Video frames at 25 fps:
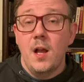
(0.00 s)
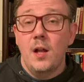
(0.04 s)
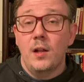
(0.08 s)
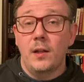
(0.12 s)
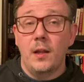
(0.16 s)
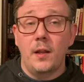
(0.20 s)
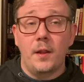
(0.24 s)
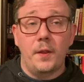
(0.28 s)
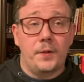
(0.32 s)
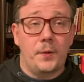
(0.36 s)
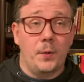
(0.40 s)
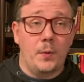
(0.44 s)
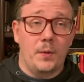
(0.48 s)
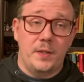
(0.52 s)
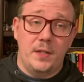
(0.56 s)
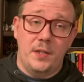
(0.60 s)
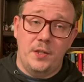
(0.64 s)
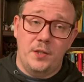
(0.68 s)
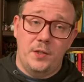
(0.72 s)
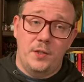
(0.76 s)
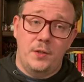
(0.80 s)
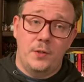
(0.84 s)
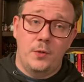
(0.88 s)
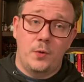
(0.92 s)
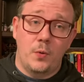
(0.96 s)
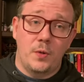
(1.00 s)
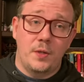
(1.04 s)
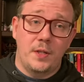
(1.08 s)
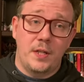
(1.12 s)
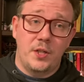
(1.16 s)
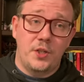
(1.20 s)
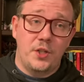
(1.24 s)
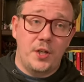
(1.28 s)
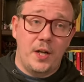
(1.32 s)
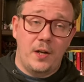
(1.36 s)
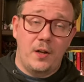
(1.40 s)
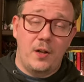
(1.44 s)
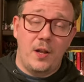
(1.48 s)
Lilith Dorsey's, Dorsey's
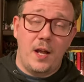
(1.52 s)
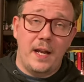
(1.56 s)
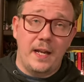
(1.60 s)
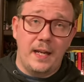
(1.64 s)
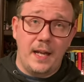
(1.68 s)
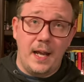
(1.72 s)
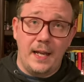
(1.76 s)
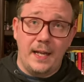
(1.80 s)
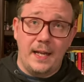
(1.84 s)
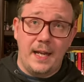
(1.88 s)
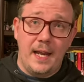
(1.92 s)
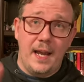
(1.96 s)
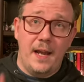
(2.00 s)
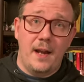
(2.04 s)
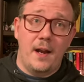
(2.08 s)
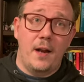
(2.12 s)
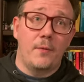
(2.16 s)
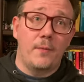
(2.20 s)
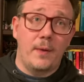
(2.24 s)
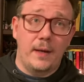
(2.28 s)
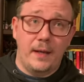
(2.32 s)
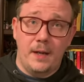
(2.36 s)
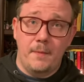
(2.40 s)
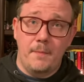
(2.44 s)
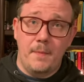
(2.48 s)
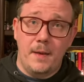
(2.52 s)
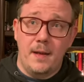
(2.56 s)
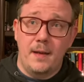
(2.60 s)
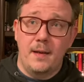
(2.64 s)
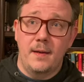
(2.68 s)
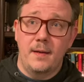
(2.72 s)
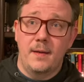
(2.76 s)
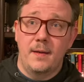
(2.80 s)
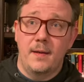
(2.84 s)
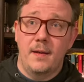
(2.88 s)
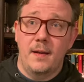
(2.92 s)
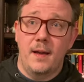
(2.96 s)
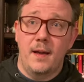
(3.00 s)
channel, I, I cannot
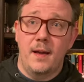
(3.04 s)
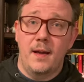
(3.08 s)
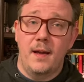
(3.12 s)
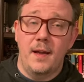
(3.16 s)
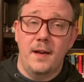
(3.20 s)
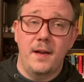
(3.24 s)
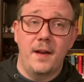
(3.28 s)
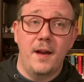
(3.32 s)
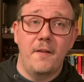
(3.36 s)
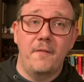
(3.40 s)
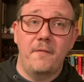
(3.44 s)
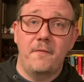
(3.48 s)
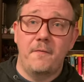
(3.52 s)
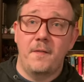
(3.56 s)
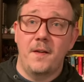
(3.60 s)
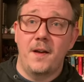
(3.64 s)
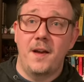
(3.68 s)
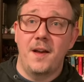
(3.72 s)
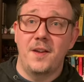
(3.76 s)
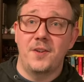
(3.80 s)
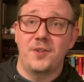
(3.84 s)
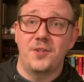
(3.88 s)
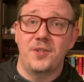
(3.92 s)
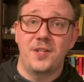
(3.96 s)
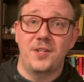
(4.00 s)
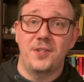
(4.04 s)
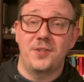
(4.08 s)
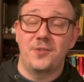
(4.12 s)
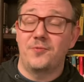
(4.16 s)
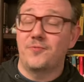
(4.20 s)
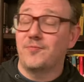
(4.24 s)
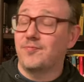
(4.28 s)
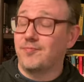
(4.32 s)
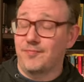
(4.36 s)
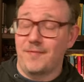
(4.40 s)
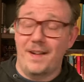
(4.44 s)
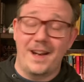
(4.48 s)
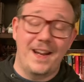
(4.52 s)
recommend uh, enough. Uh, she's
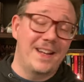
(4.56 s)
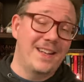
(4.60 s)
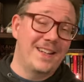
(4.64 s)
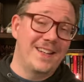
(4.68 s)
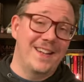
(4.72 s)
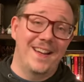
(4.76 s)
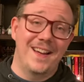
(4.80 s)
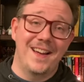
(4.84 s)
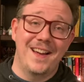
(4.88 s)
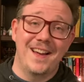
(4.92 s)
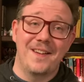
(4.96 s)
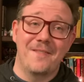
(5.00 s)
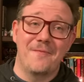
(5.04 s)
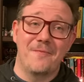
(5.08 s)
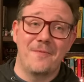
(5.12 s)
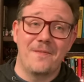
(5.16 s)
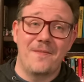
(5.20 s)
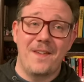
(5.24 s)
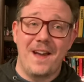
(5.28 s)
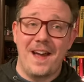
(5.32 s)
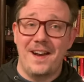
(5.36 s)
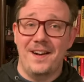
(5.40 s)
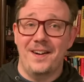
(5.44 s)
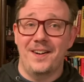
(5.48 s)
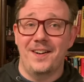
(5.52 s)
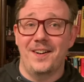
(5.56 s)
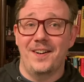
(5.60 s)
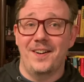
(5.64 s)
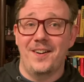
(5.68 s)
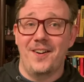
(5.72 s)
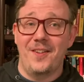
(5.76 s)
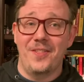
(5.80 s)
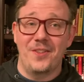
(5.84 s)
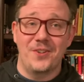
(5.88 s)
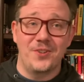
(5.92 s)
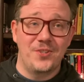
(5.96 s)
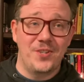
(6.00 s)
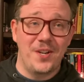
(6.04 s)
great. Uh, we've had her
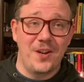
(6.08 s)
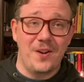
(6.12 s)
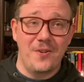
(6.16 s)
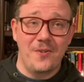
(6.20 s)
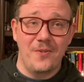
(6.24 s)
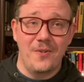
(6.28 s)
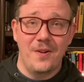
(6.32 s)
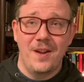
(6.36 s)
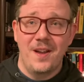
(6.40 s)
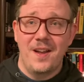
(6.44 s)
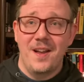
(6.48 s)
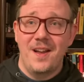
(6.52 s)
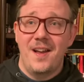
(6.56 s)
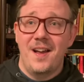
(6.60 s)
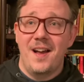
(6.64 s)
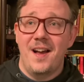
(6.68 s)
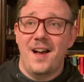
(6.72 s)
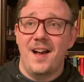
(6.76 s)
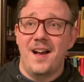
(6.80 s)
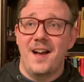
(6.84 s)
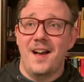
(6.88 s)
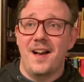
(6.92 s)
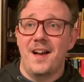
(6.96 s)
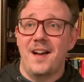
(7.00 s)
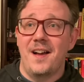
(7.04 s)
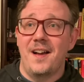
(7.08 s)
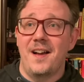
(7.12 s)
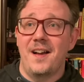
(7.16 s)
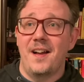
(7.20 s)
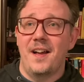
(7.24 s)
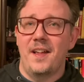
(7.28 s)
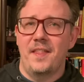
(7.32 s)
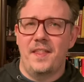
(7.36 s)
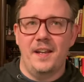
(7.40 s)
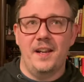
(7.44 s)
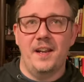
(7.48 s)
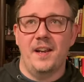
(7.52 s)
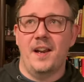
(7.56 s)
on the show uh, I
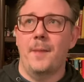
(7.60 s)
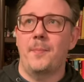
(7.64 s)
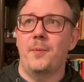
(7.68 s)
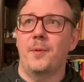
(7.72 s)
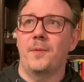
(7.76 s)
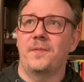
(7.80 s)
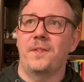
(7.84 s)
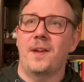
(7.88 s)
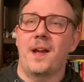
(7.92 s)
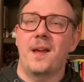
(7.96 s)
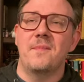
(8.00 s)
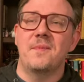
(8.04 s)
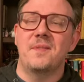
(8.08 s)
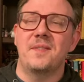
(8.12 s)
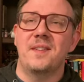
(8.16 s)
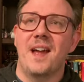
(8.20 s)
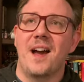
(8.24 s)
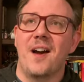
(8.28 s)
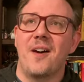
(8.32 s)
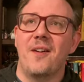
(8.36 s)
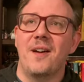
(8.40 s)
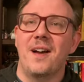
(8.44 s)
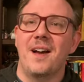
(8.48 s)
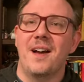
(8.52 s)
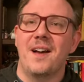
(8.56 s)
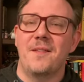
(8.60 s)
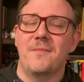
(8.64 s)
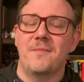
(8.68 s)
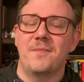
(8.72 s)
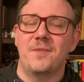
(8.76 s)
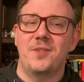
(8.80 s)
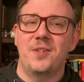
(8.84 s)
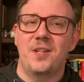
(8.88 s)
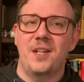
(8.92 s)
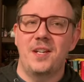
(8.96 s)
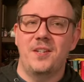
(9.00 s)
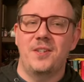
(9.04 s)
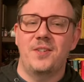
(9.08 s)
think a couple of times now, um,
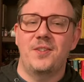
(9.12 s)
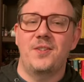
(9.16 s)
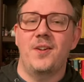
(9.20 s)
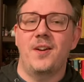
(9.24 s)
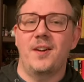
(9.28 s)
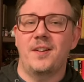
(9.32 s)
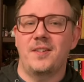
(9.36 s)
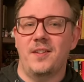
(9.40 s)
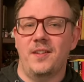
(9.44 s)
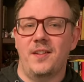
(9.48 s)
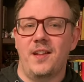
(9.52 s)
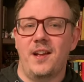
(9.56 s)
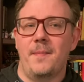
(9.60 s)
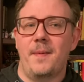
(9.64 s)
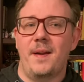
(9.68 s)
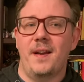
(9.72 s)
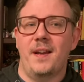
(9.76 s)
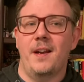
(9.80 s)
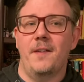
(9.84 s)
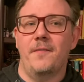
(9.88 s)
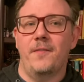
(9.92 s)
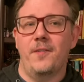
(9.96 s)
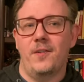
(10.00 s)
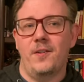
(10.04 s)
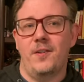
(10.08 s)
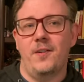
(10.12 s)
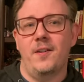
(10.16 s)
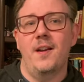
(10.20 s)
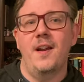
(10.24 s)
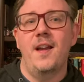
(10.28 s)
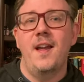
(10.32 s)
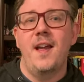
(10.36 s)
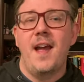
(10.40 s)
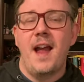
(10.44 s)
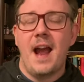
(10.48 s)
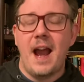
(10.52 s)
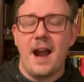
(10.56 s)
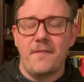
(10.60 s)
she talks a lot about kind of her
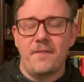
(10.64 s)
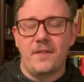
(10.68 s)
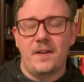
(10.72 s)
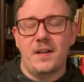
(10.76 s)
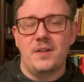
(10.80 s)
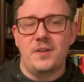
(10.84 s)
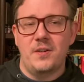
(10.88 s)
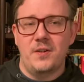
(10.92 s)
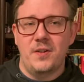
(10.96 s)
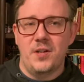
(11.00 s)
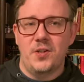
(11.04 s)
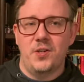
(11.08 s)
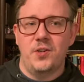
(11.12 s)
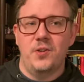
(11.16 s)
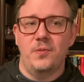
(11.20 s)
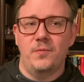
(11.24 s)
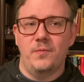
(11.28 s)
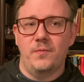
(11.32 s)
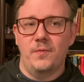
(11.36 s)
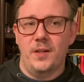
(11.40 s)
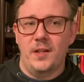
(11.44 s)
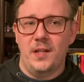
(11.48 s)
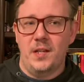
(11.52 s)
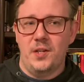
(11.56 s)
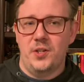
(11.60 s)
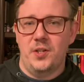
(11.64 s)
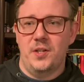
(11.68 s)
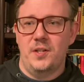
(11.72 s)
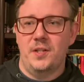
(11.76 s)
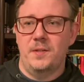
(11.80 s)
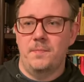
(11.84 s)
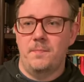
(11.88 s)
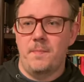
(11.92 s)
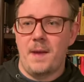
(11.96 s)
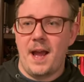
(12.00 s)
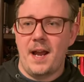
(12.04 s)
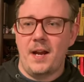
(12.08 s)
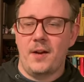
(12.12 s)
African traditional religious
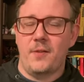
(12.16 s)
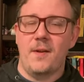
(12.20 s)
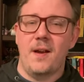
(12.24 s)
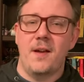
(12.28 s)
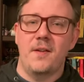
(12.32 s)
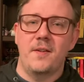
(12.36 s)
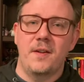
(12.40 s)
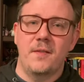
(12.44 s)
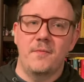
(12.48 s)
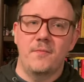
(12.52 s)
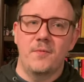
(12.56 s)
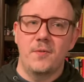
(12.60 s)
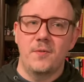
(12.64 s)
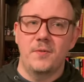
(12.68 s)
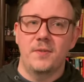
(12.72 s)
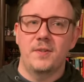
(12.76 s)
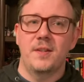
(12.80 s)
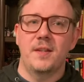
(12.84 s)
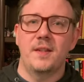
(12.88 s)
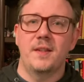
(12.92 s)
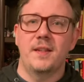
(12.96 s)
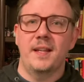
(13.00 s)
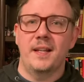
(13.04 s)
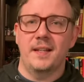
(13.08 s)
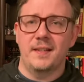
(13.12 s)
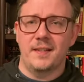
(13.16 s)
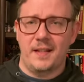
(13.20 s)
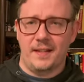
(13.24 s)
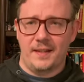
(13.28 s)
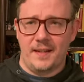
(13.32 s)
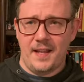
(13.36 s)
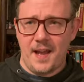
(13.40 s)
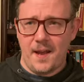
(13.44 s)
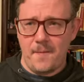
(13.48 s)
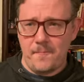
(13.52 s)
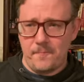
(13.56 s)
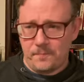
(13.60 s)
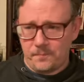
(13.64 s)
background and roots and things like
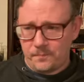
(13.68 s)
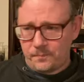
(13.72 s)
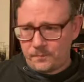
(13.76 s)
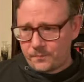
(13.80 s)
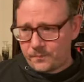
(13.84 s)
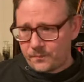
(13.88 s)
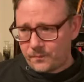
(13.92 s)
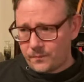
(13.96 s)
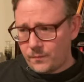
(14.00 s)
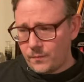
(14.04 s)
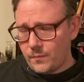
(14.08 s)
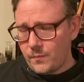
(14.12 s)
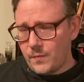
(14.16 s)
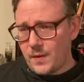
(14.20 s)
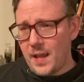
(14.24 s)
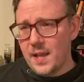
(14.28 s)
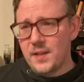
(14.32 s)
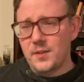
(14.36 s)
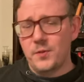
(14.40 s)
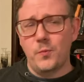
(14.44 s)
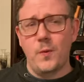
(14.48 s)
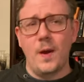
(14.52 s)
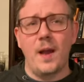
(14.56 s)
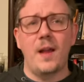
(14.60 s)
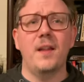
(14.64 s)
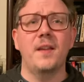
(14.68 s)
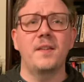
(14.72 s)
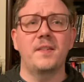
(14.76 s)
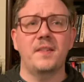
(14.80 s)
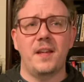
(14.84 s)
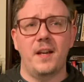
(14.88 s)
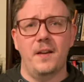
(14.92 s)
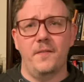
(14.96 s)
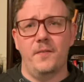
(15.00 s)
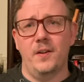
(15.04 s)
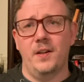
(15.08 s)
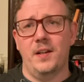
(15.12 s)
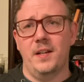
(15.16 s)
that, as well as
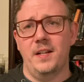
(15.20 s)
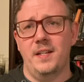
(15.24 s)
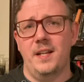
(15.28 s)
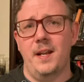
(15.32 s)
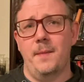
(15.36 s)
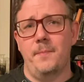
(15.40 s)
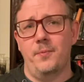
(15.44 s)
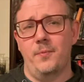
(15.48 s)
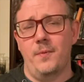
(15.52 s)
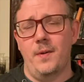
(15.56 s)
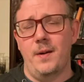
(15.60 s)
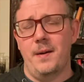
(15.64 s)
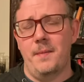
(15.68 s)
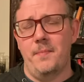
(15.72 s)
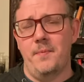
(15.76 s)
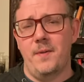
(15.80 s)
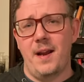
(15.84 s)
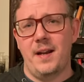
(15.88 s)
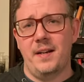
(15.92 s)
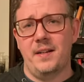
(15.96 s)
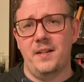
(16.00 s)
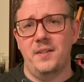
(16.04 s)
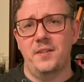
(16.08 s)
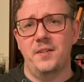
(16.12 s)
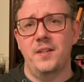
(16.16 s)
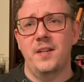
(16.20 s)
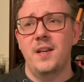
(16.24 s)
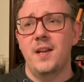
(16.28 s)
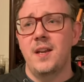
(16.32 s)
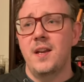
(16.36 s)
kind of her contemporary practice.